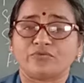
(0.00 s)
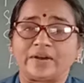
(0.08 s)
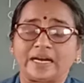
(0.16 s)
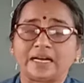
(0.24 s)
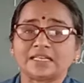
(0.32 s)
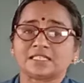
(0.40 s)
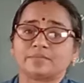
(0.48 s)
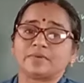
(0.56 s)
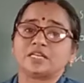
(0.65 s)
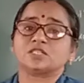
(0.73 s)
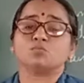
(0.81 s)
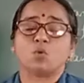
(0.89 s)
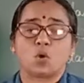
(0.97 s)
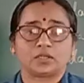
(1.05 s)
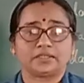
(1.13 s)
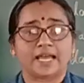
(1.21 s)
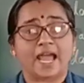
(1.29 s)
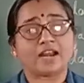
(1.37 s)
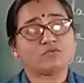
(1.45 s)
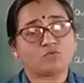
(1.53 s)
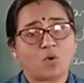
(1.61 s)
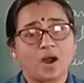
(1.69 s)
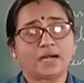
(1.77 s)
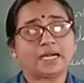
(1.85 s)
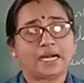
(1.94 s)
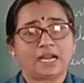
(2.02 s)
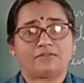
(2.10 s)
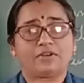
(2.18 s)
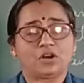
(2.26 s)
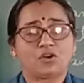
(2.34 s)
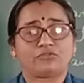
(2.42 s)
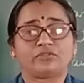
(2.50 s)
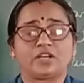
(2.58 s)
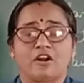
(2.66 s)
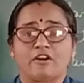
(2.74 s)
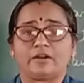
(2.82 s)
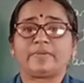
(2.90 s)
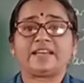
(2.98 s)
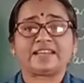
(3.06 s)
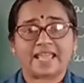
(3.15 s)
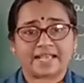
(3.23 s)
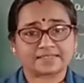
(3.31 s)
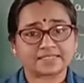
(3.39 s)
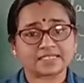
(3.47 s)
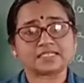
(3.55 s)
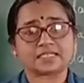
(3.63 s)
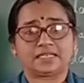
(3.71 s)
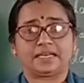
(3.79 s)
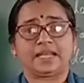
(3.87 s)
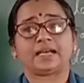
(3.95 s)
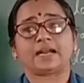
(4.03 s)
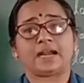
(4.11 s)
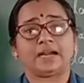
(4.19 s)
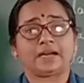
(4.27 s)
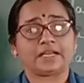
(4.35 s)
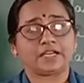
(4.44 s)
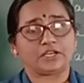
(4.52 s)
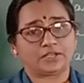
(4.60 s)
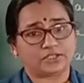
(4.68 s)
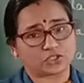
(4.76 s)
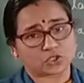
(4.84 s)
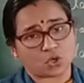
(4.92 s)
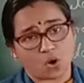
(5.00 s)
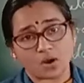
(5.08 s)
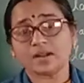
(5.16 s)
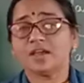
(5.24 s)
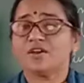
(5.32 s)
federalism means more than one level of government exists in a country. It is called